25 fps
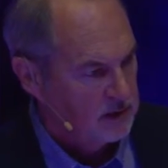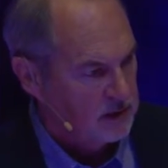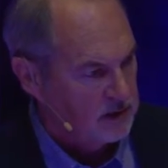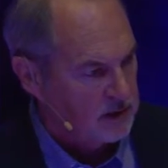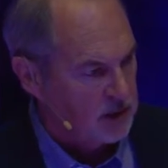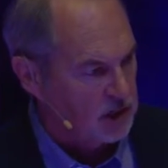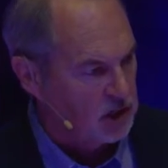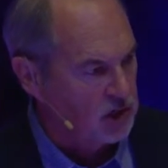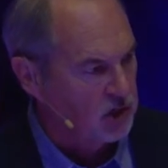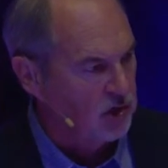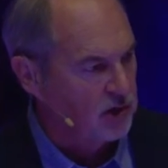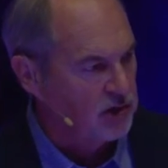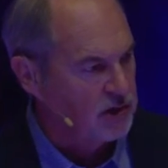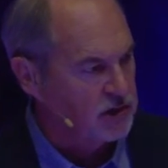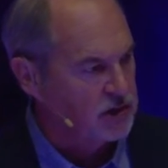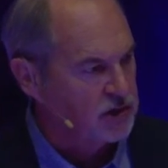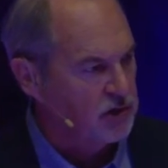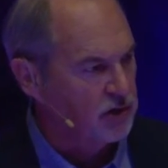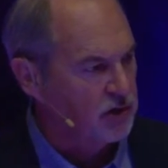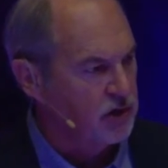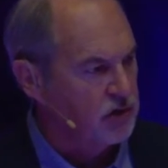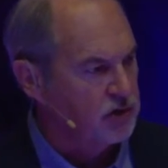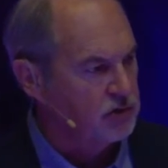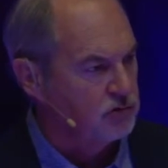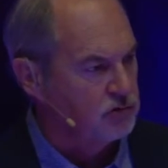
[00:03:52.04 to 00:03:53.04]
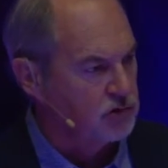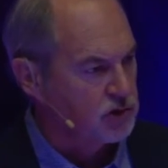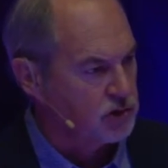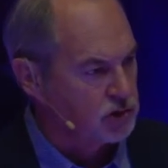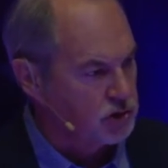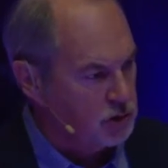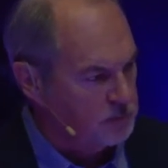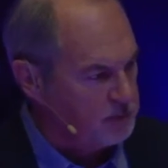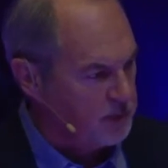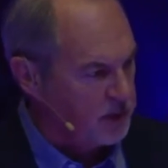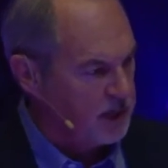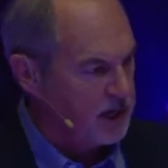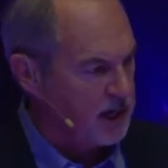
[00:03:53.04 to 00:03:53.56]
That God is going to do
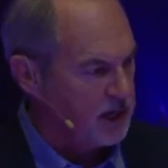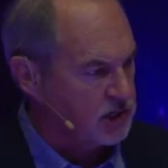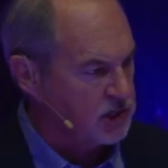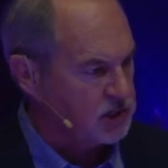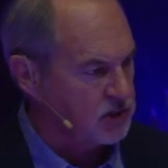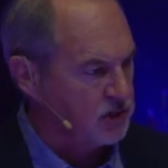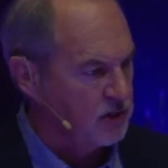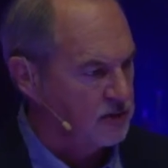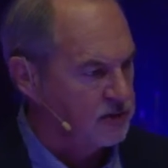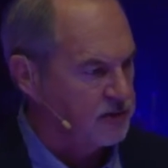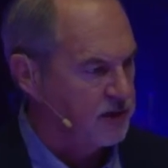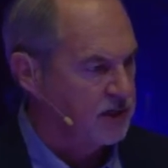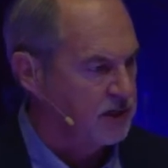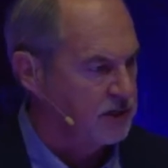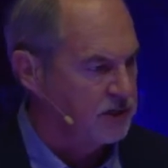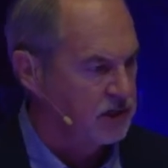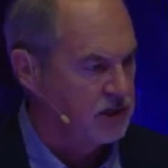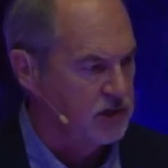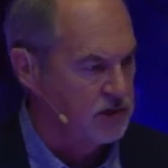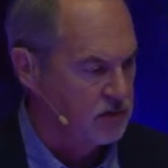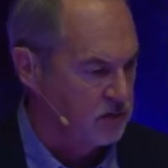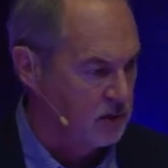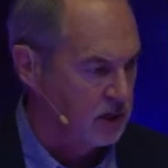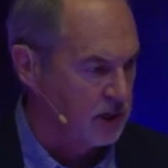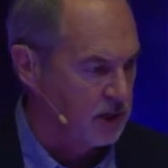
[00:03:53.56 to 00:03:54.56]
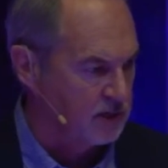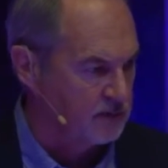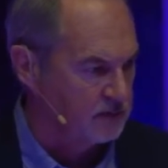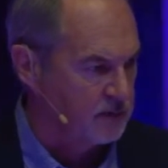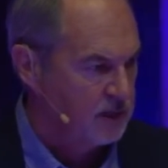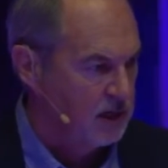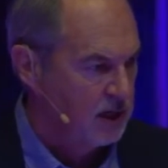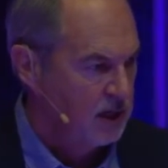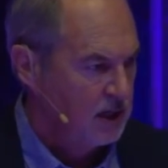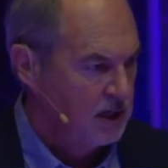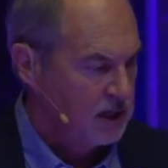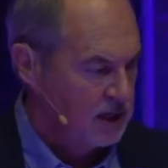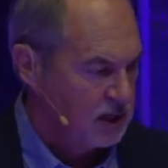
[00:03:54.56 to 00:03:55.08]
supernatural things in your life.
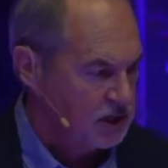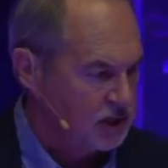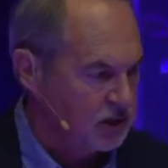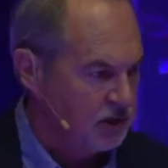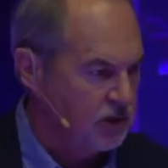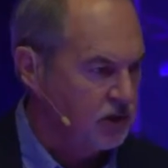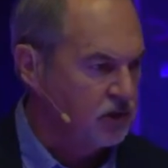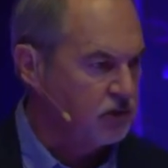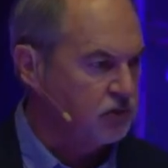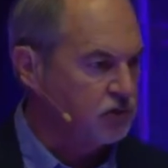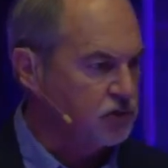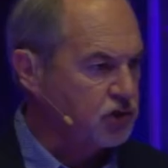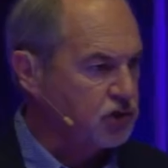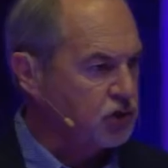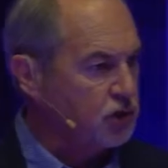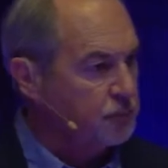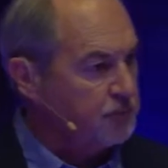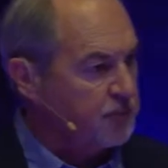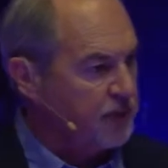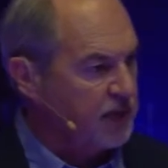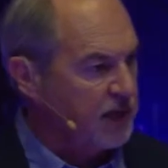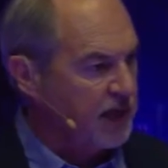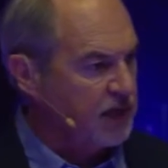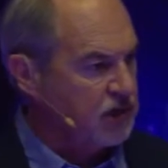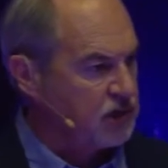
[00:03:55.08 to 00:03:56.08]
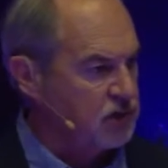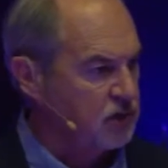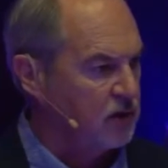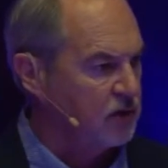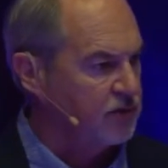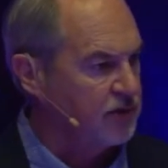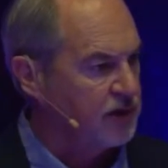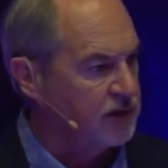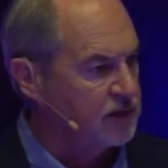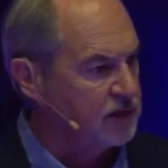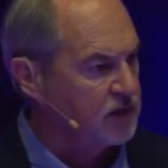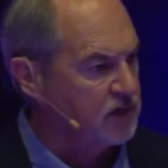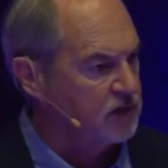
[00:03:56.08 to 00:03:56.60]
He's going to do supernatural
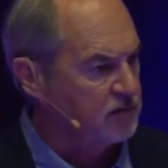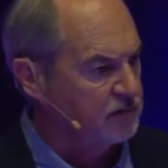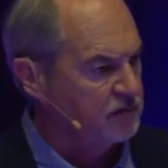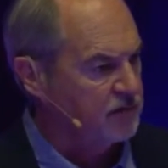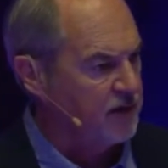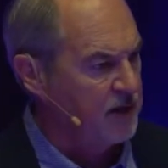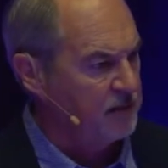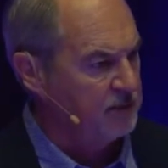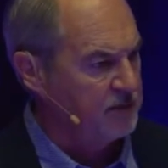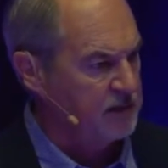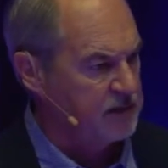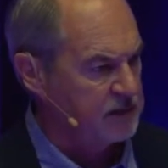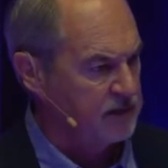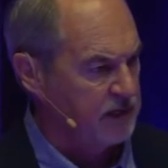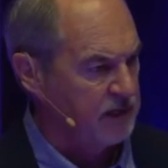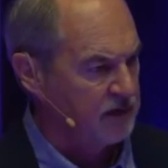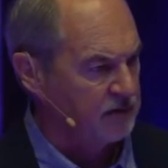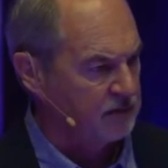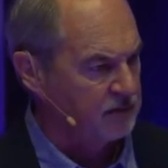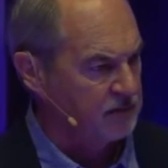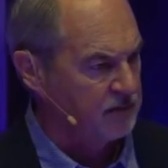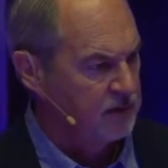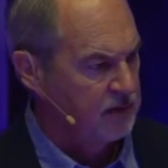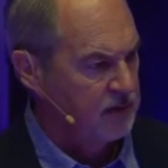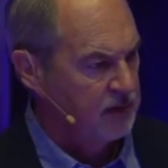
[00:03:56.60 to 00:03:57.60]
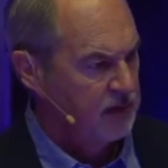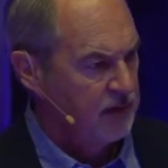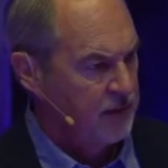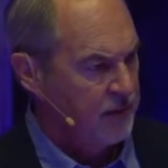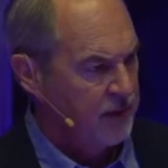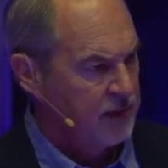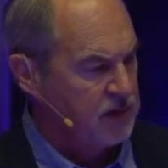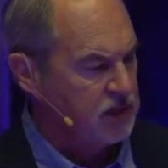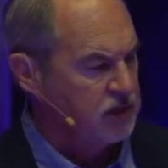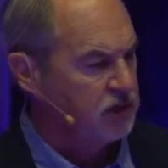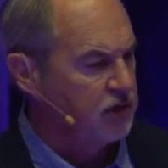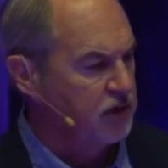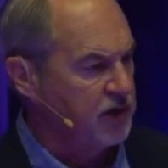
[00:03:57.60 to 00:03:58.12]
things in your family's life.
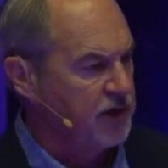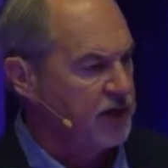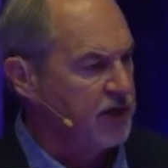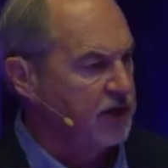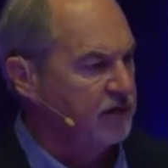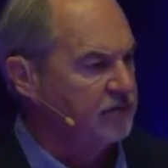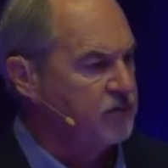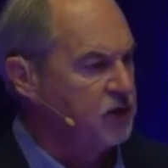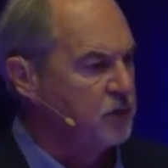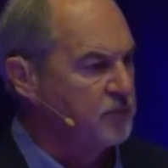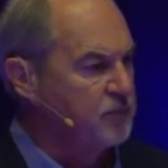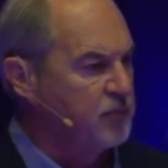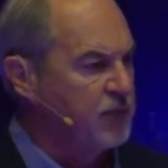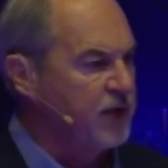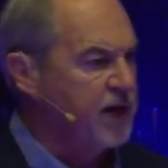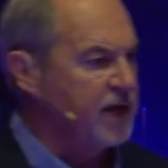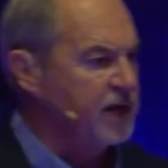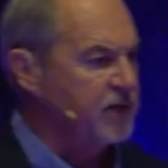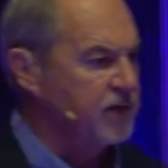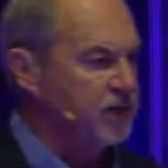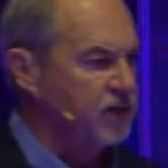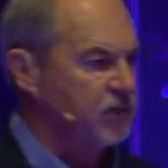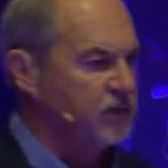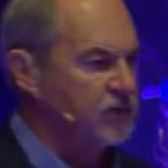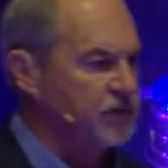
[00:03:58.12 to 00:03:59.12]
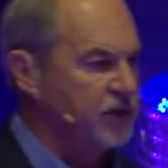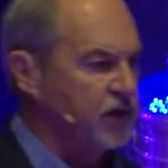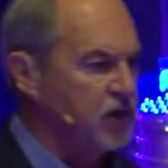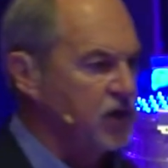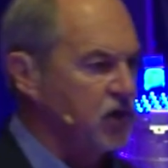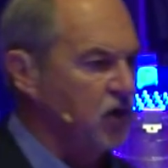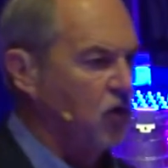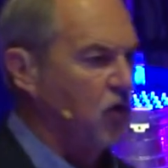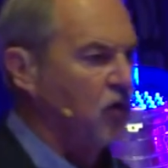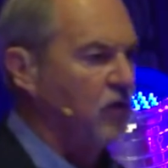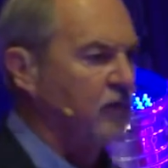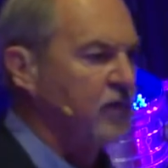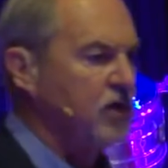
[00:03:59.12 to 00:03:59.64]
He's going to give you breakthroughs that
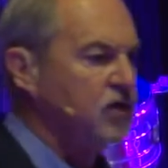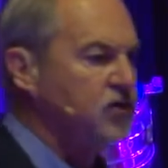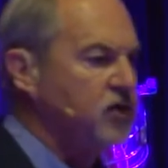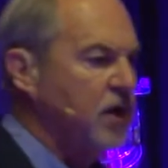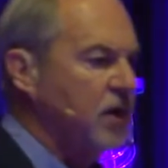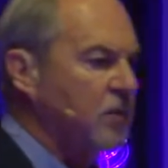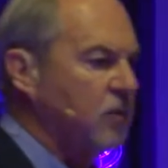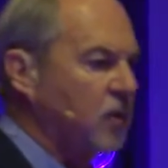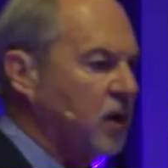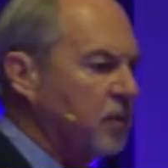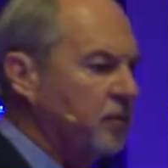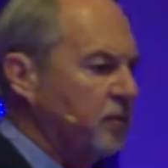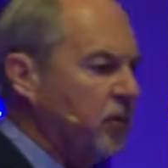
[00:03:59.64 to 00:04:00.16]
you only dreamt were